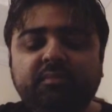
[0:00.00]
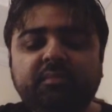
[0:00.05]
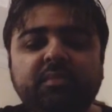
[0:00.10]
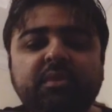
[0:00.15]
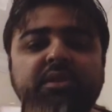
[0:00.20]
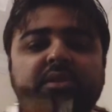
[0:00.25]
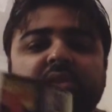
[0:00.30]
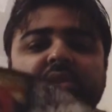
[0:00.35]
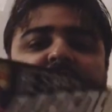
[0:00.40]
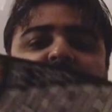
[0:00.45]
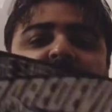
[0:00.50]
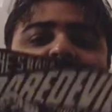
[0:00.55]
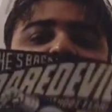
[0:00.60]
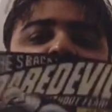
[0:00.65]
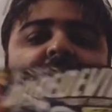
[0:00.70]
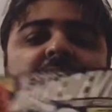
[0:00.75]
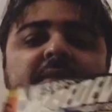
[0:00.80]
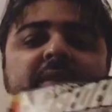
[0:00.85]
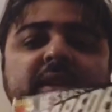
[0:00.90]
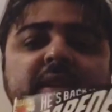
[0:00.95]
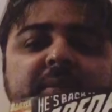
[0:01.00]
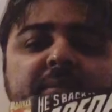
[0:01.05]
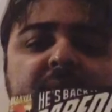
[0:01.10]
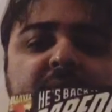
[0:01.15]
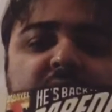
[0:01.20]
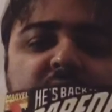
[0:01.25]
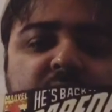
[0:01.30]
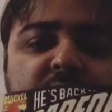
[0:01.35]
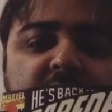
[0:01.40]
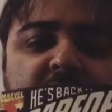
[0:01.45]
this is Daredevil number
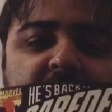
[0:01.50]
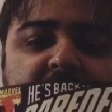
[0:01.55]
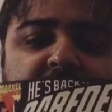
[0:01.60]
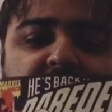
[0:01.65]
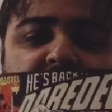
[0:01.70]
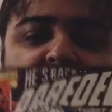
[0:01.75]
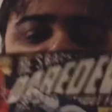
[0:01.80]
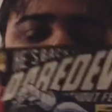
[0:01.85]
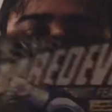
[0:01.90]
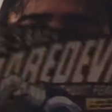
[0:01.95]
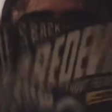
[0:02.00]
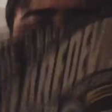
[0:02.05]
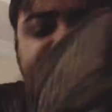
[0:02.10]
290.